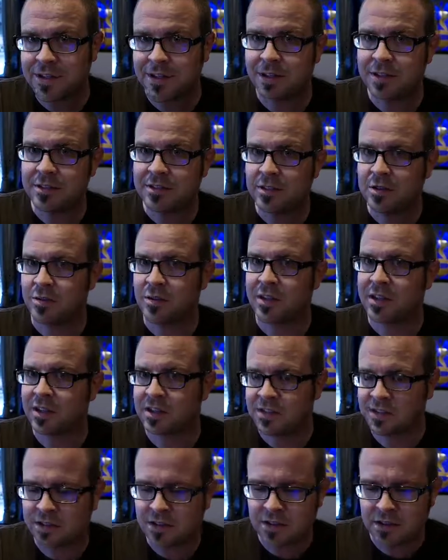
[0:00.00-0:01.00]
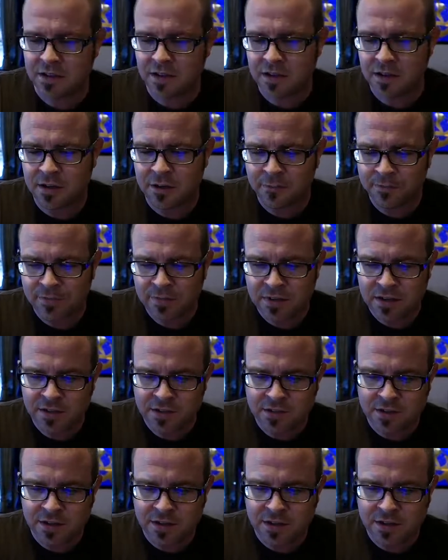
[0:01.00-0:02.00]
cannot do on X99,
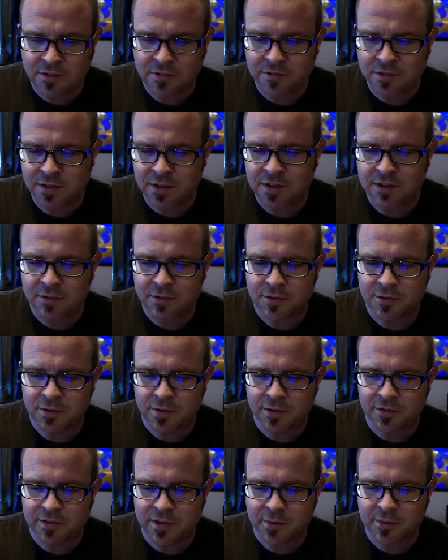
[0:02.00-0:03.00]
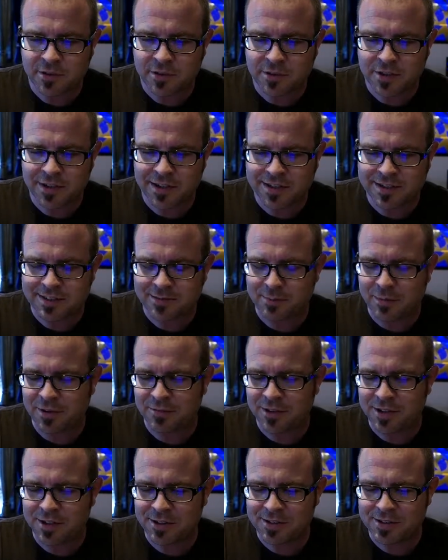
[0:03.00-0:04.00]
as I have sort of demonstrated in my
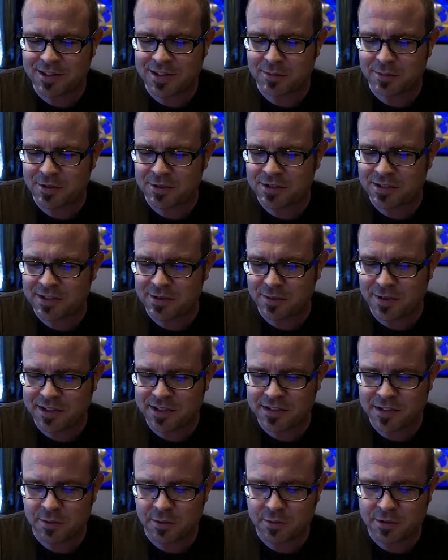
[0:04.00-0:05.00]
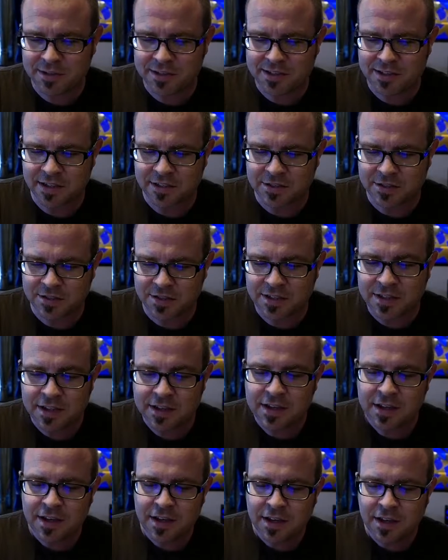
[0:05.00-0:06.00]
videos that I posted the past couple weeks, actually.
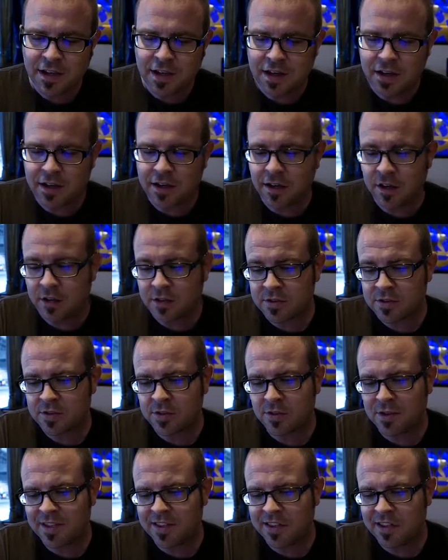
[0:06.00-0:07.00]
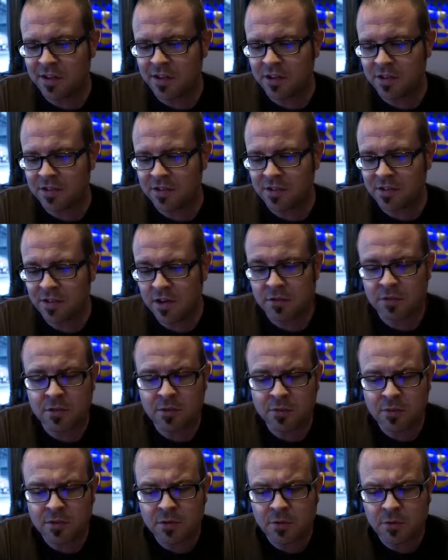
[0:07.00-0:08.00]
Also in there, you see you have
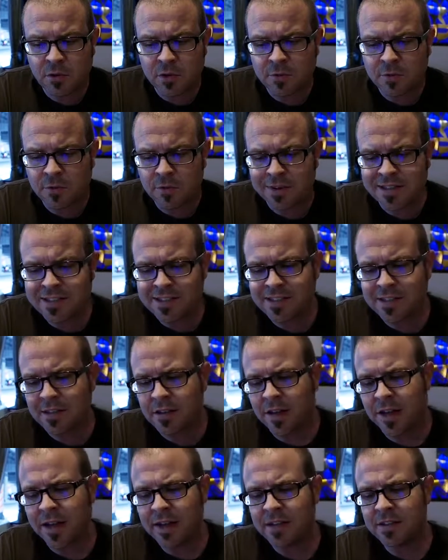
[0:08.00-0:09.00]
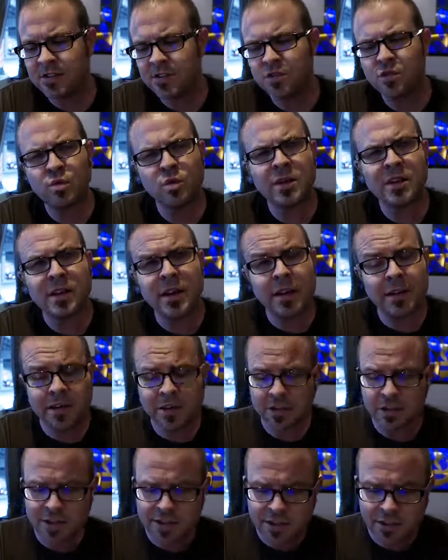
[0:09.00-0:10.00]
some support for an Intel
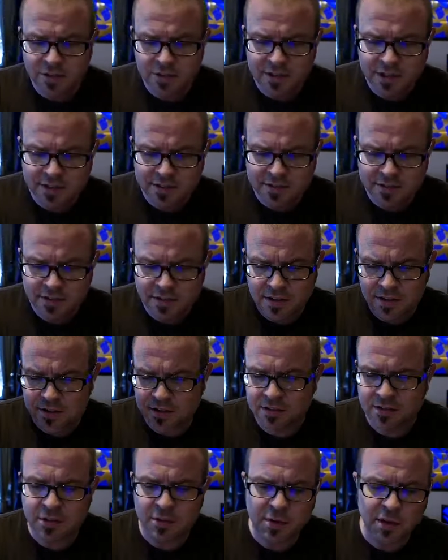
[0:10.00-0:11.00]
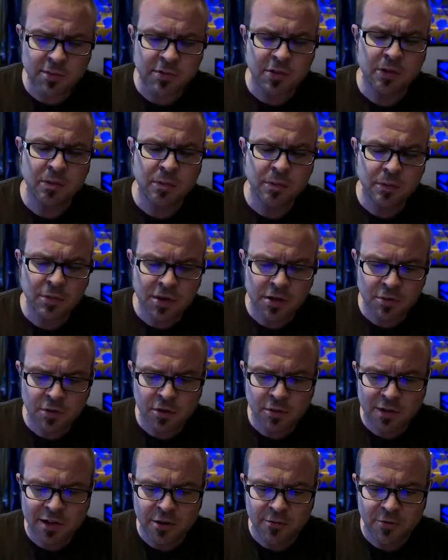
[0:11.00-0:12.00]
i219 Ethernet. That's going to be up to the
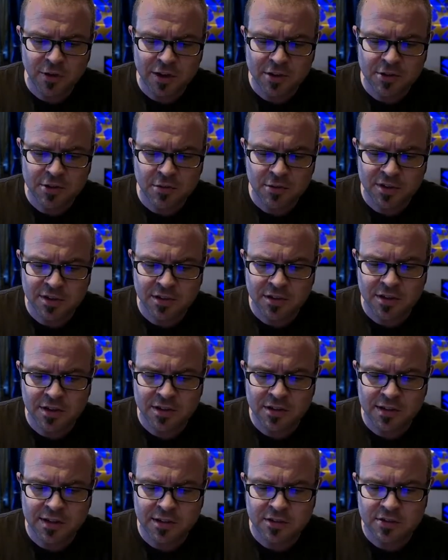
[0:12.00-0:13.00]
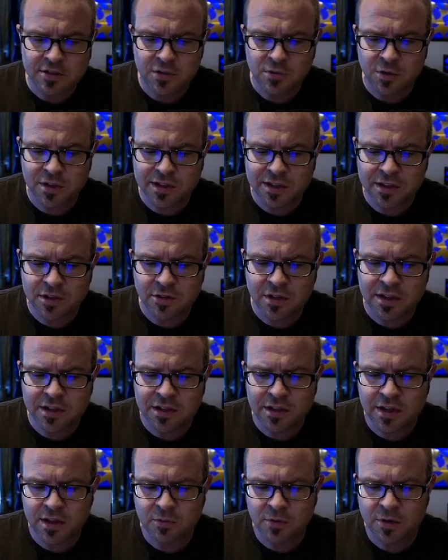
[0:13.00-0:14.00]
motherboard manufacturer whether or not they actually want to
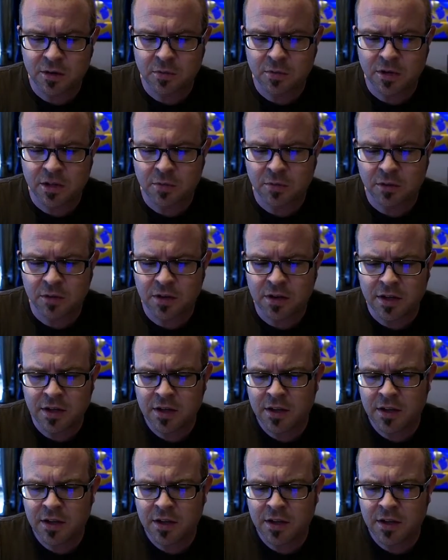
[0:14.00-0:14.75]
integrate that with the motherboard.